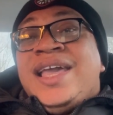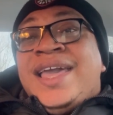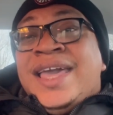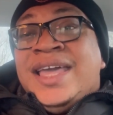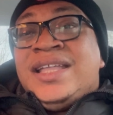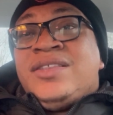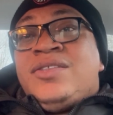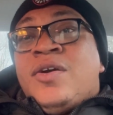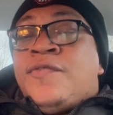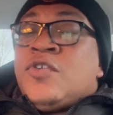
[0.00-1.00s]

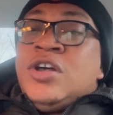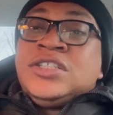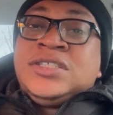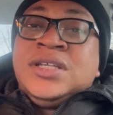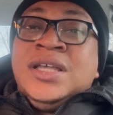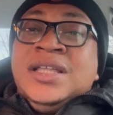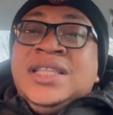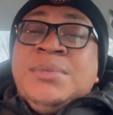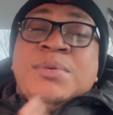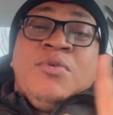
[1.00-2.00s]
And of course,
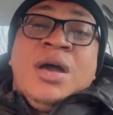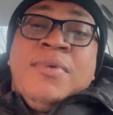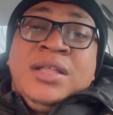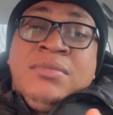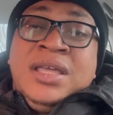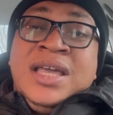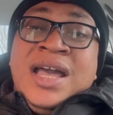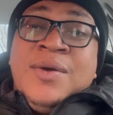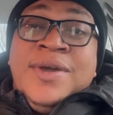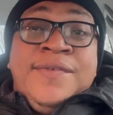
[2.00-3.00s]
tell me more about
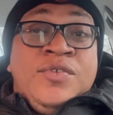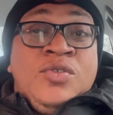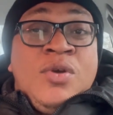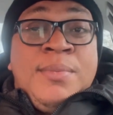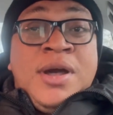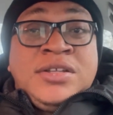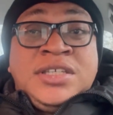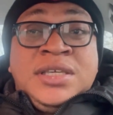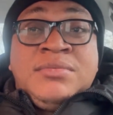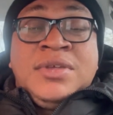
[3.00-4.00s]
Benga if you know about
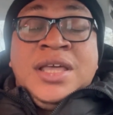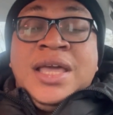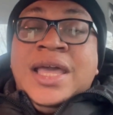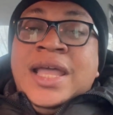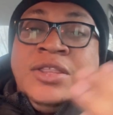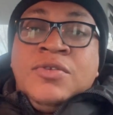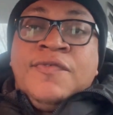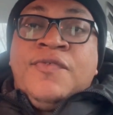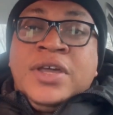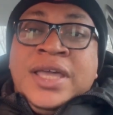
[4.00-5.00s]
him. And
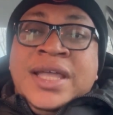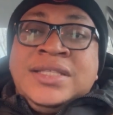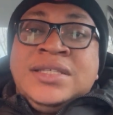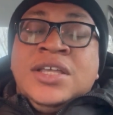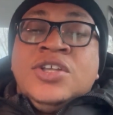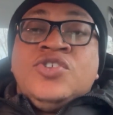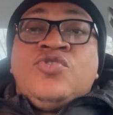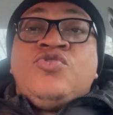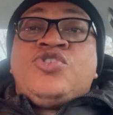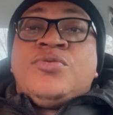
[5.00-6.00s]
don't forget
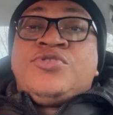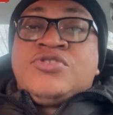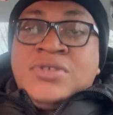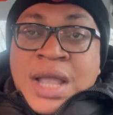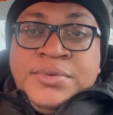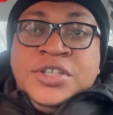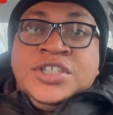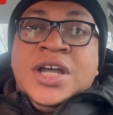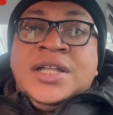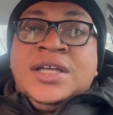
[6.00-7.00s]
to subscribe to the
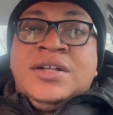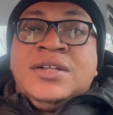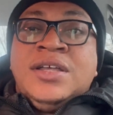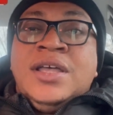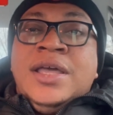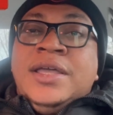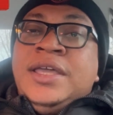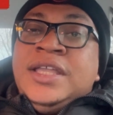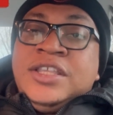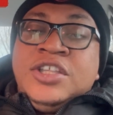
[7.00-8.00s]
channel,
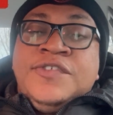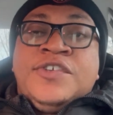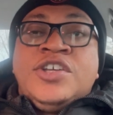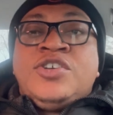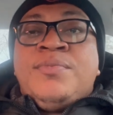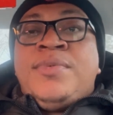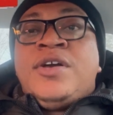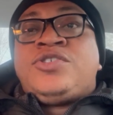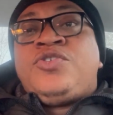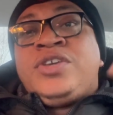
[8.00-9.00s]
hit the notification
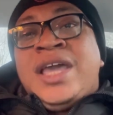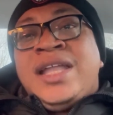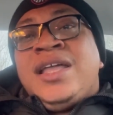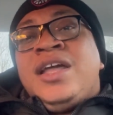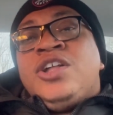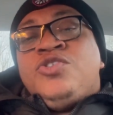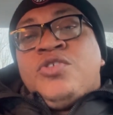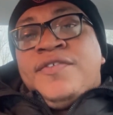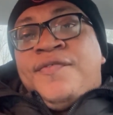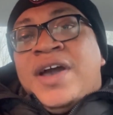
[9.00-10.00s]
bell so you get
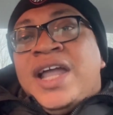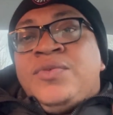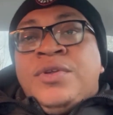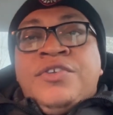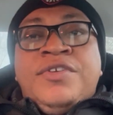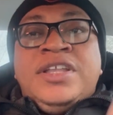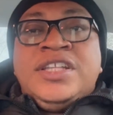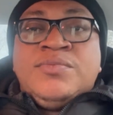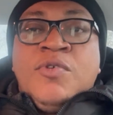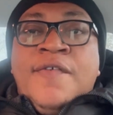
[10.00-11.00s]
notified when I
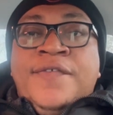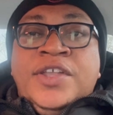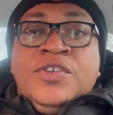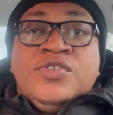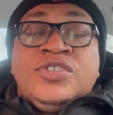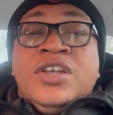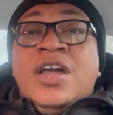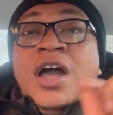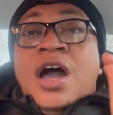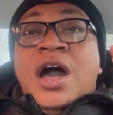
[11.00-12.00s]
release more videos.
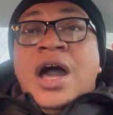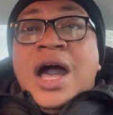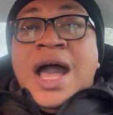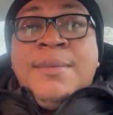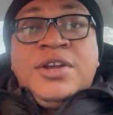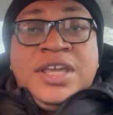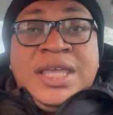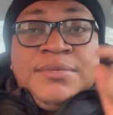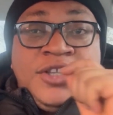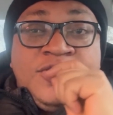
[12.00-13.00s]
I'm going to
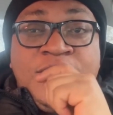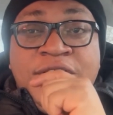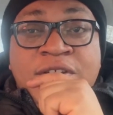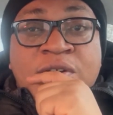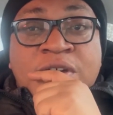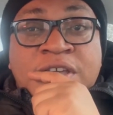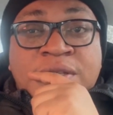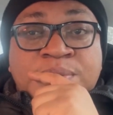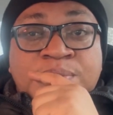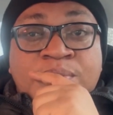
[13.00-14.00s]
keep this story
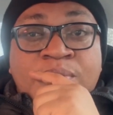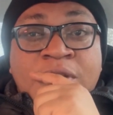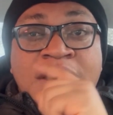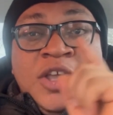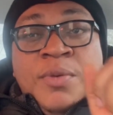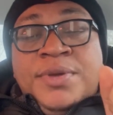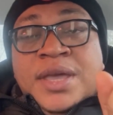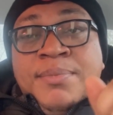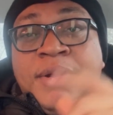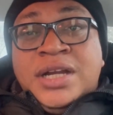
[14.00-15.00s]
going. There will
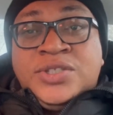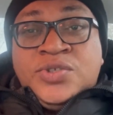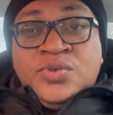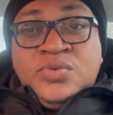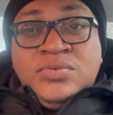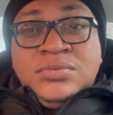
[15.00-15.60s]
be a part 2.